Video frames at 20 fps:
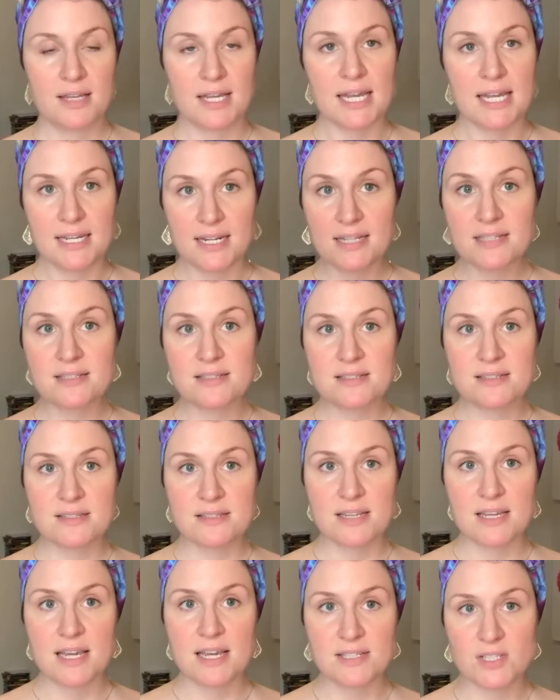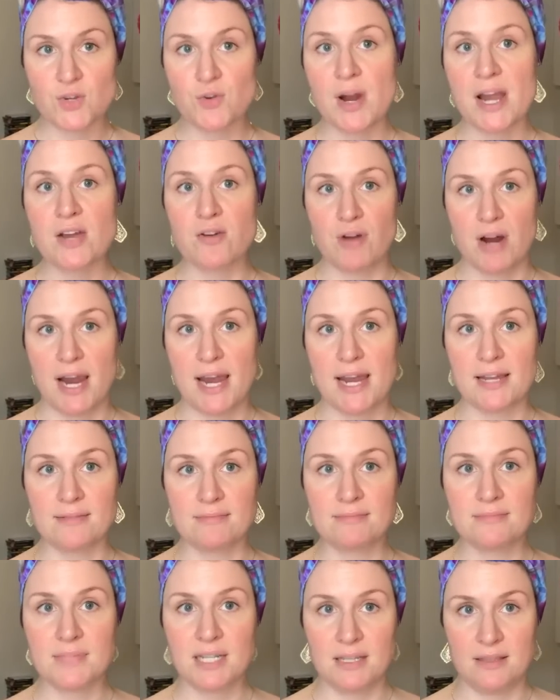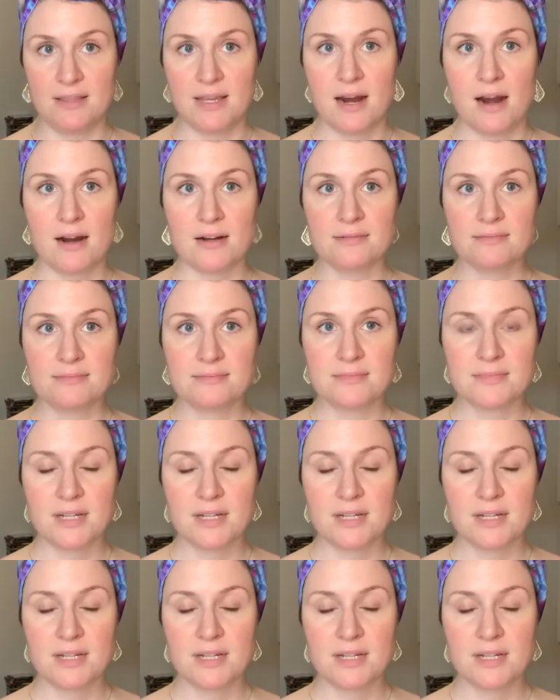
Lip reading: And it's cray cray in there.